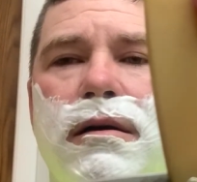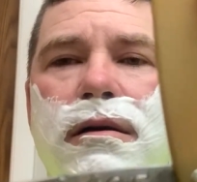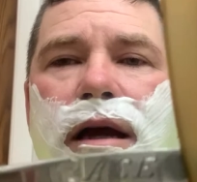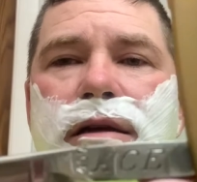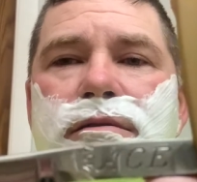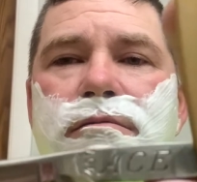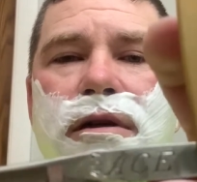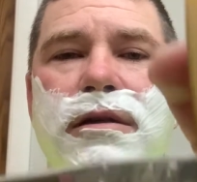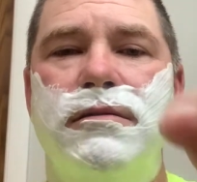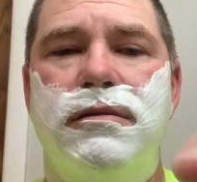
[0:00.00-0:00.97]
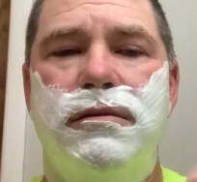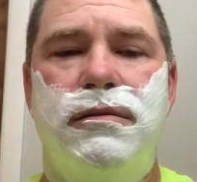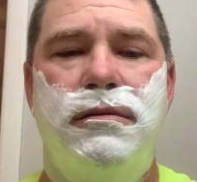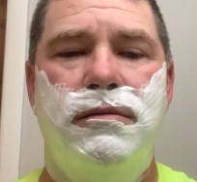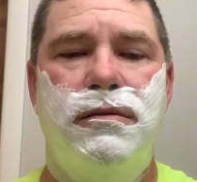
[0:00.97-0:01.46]
Ace razor.
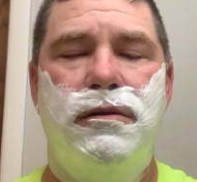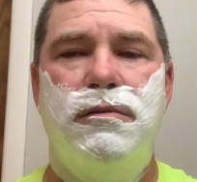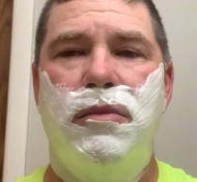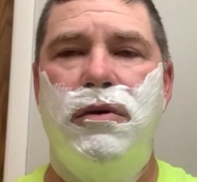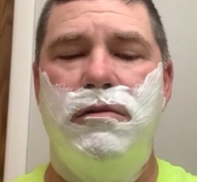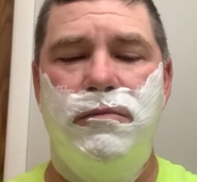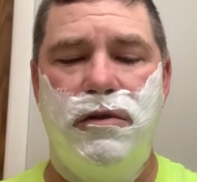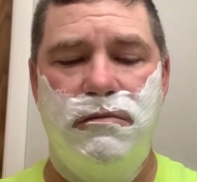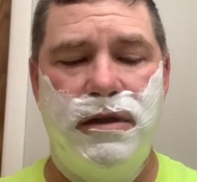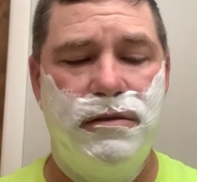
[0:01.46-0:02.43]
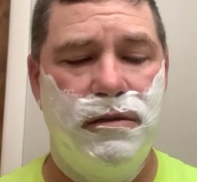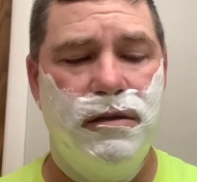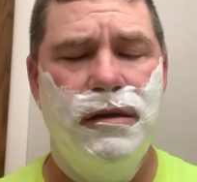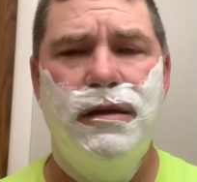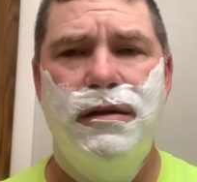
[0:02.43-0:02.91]
It's a Baltimore
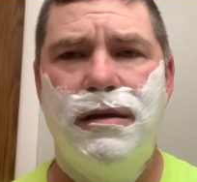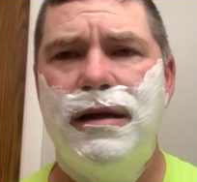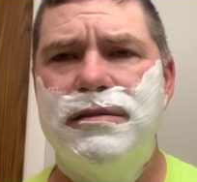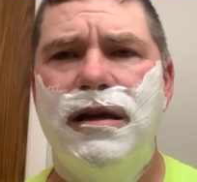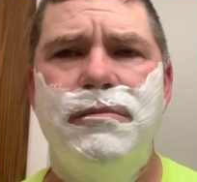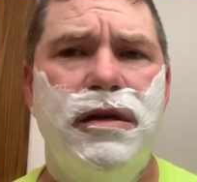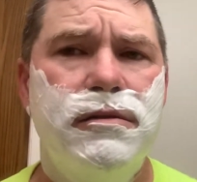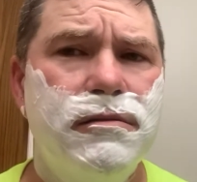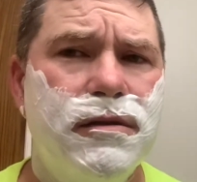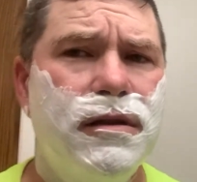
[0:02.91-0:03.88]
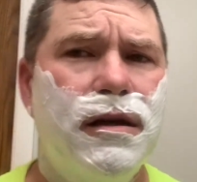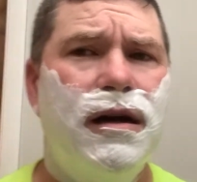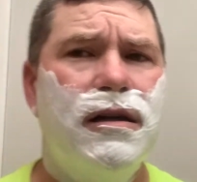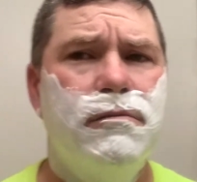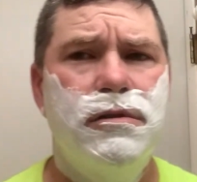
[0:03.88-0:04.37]
razor. Last time I used it, it
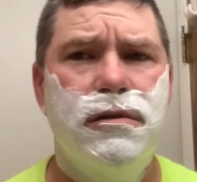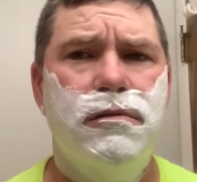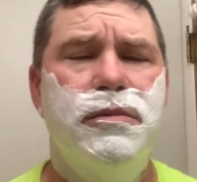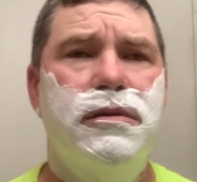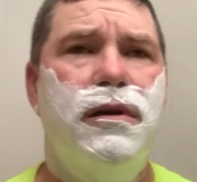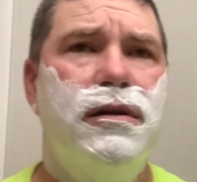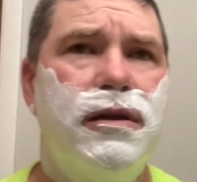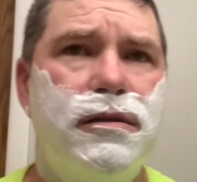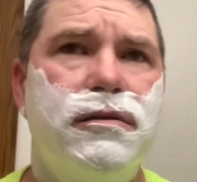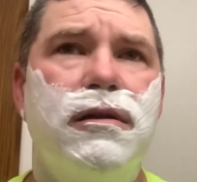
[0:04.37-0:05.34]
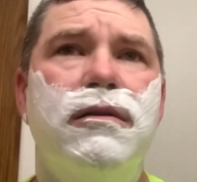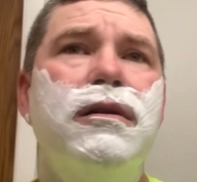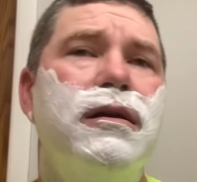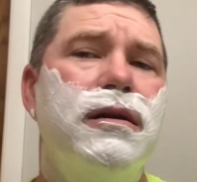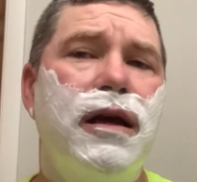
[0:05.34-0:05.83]
kind of was a little bit tuggy, so
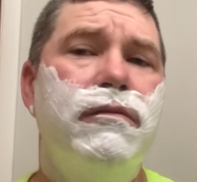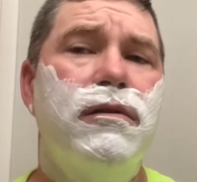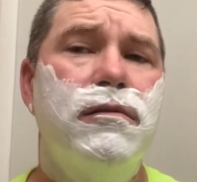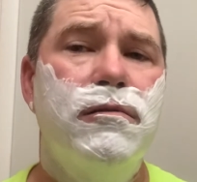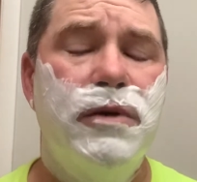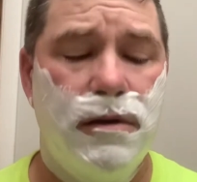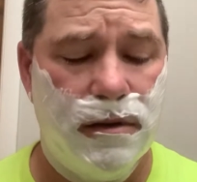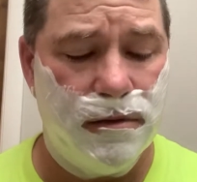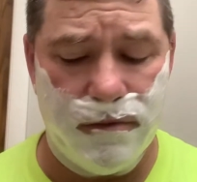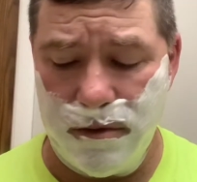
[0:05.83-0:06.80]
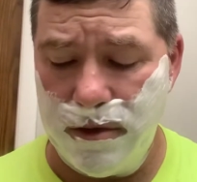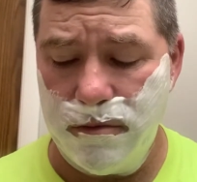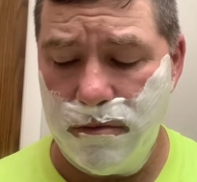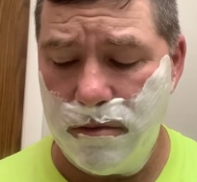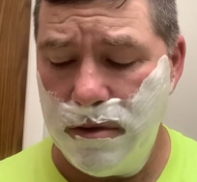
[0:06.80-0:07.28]
gave it a little bit of love on the
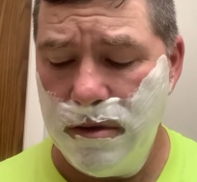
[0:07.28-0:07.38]
old